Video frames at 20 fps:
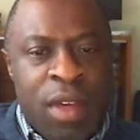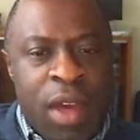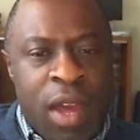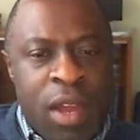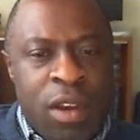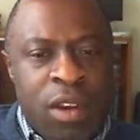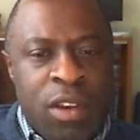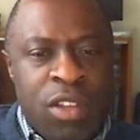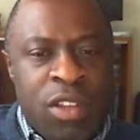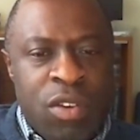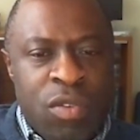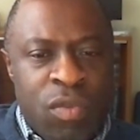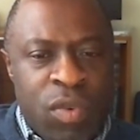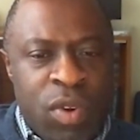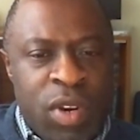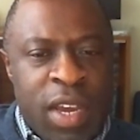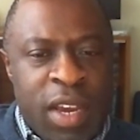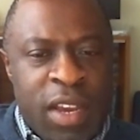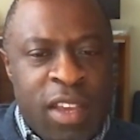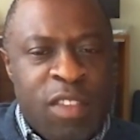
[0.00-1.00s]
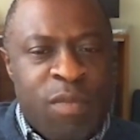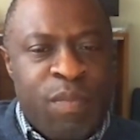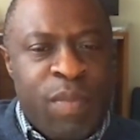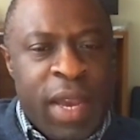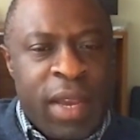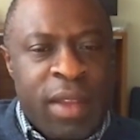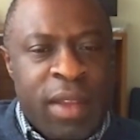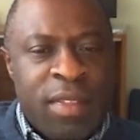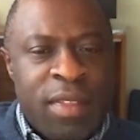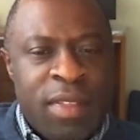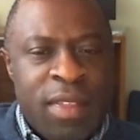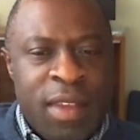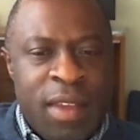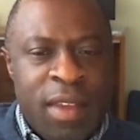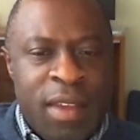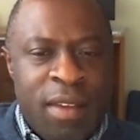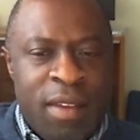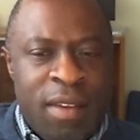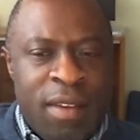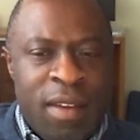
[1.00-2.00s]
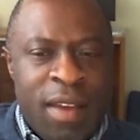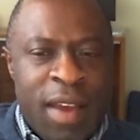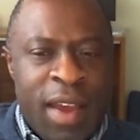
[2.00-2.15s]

then you would expect the